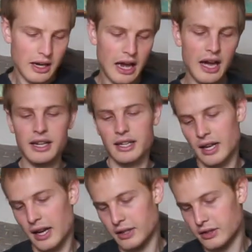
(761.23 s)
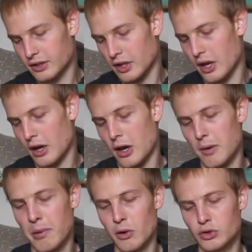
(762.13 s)
Adidas
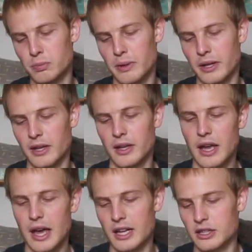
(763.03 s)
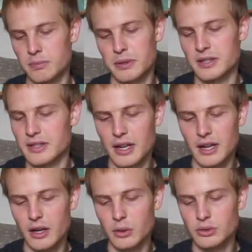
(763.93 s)
Pulsebeat
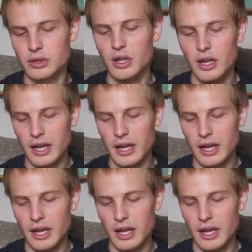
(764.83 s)
SPZLs